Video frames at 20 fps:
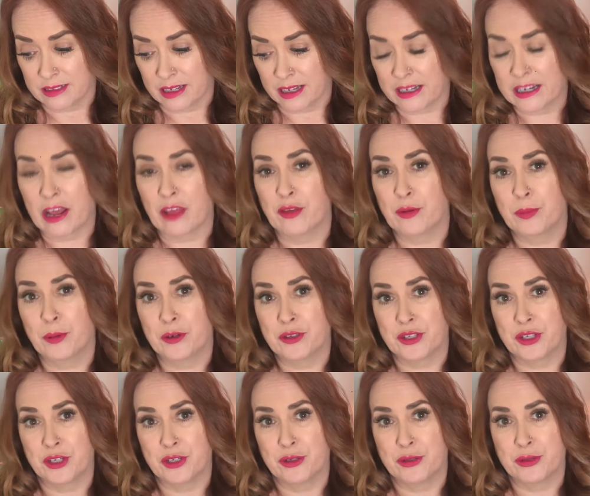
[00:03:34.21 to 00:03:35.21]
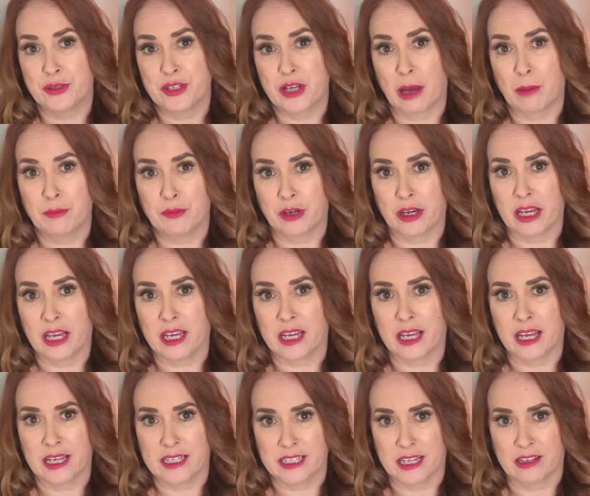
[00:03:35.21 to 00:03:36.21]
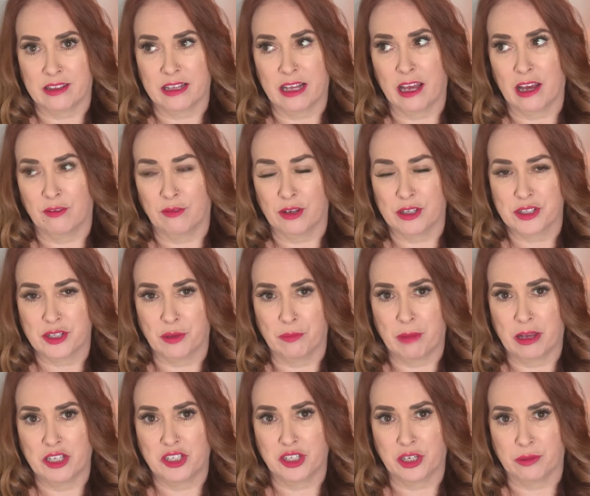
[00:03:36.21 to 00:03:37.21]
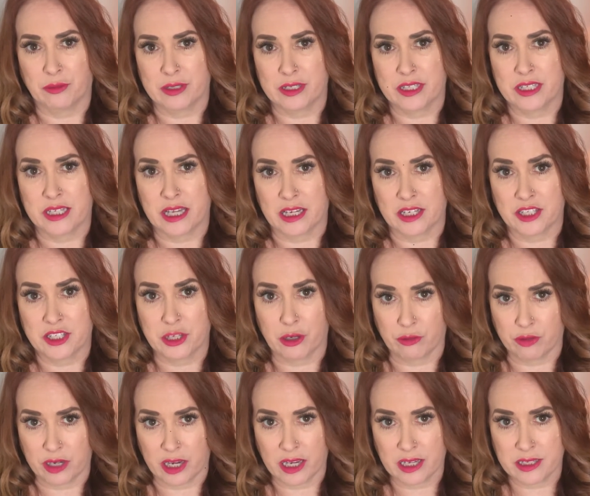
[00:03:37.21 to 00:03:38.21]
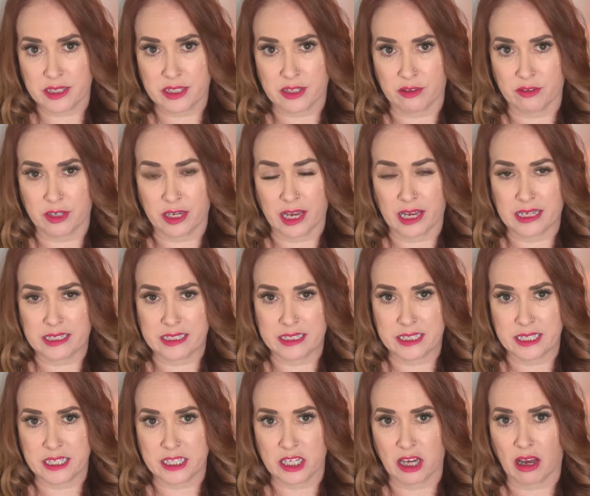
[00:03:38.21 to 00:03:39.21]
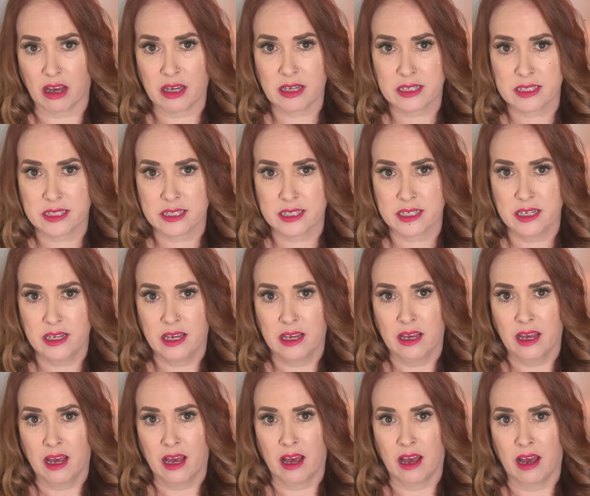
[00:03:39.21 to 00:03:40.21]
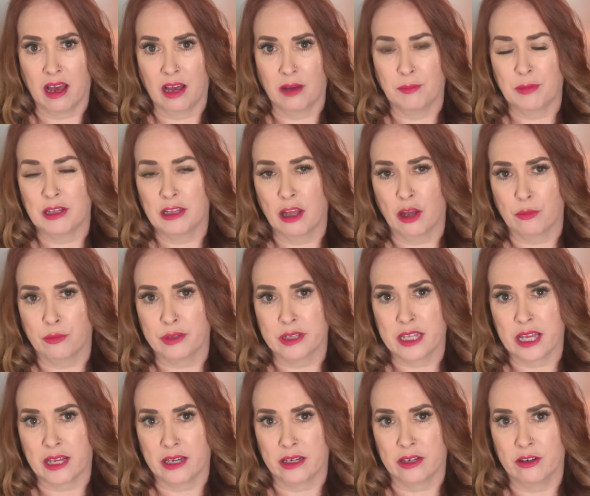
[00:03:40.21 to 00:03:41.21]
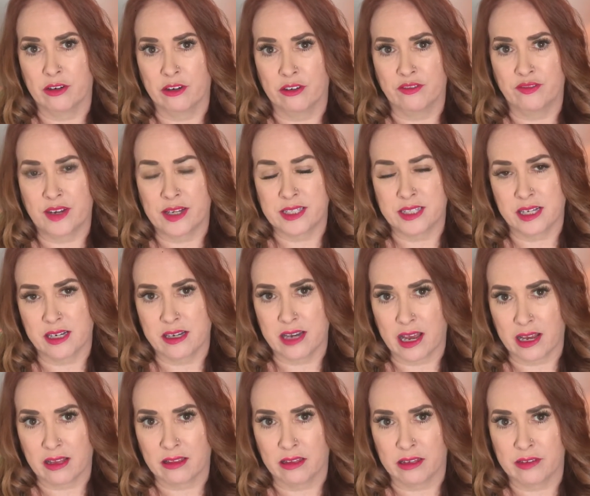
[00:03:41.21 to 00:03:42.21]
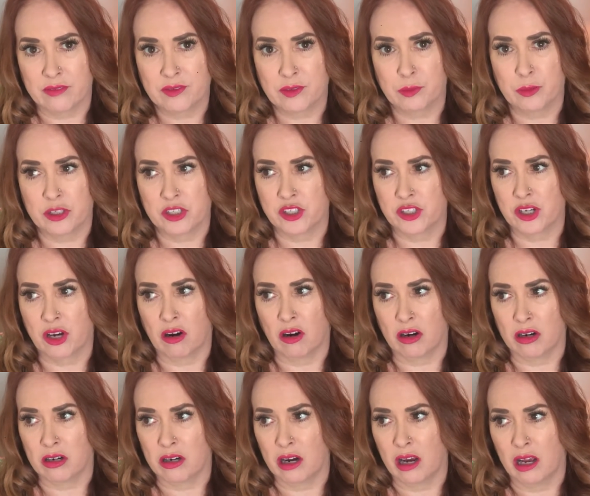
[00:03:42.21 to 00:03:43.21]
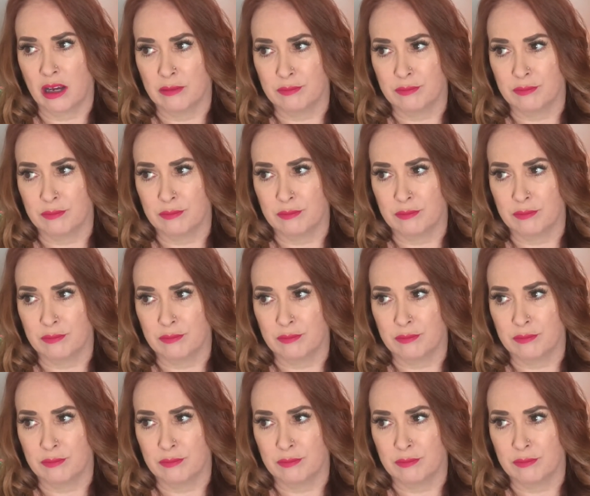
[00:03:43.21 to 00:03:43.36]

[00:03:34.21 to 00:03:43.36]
Another person who stopped drinking, as I think I've also mentioned, was Sonja. Sonja has detoxed, along with getting her face and neck lift, which are